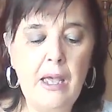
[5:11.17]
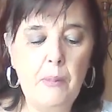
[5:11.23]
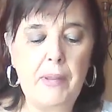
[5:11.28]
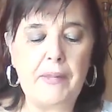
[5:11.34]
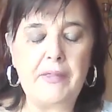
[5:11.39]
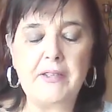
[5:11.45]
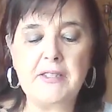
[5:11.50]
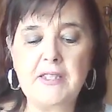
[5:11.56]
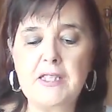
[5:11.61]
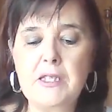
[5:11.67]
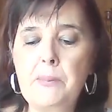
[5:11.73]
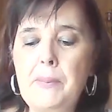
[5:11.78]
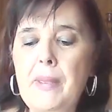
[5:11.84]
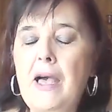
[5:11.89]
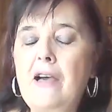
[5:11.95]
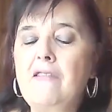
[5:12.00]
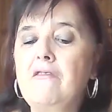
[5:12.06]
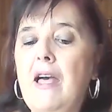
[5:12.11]
But this is
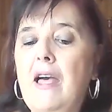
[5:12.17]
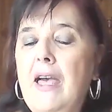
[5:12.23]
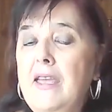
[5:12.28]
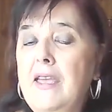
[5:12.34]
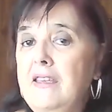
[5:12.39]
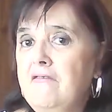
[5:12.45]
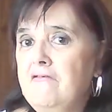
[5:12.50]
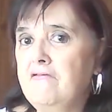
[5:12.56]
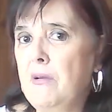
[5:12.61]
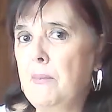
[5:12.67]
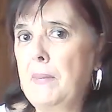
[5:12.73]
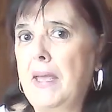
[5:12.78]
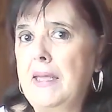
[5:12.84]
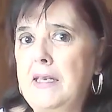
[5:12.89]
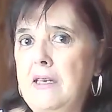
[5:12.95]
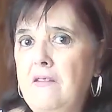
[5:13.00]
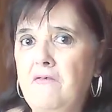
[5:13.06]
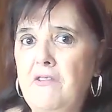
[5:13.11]
about A,
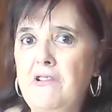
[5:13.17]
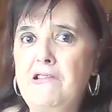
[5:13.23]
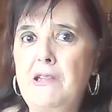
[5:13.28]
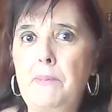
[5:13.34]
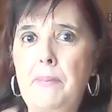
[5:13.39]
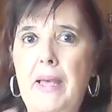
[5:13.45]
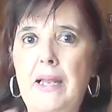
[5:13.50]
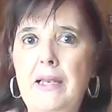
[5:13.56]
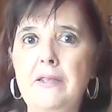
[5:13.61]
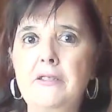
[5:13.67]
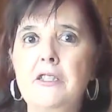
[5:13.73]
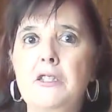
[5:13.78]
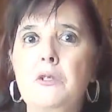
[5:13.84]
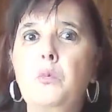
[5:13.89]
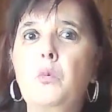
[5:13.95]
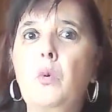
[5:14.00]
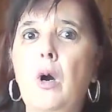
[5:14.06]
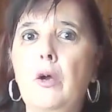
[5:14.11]
remaining very
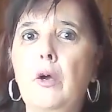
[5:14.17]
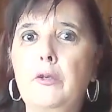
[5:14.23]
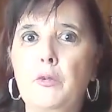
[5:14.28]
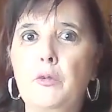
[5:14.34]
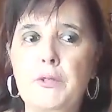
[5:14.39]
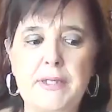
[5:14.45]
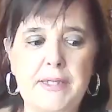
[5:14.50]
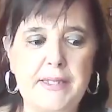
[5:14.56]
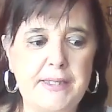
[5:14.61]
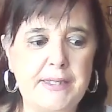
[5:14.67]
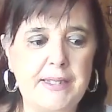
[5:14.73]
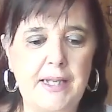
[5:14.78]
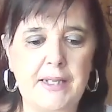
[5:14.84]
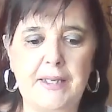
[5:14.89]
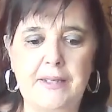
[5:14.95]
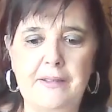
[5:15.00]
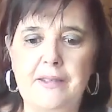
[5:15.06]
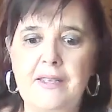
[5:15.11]
balanced while you're
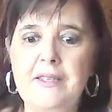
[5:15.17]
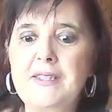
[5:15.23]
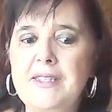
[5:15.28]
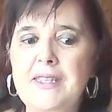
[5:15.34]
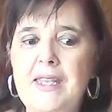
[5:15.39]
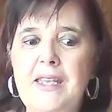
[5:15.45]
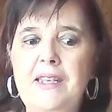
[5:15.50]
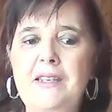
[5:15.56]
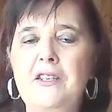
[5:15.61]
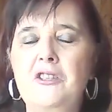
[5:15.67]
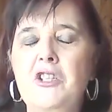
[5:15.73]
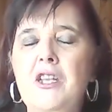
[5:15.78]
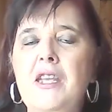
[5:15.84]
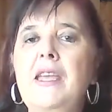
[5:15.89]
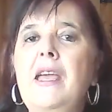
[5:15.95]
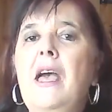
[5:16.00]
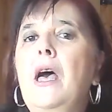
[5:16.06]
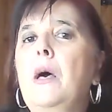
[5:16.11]
stuck in this
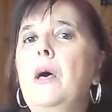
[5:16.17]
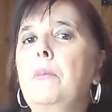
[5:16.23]
energy.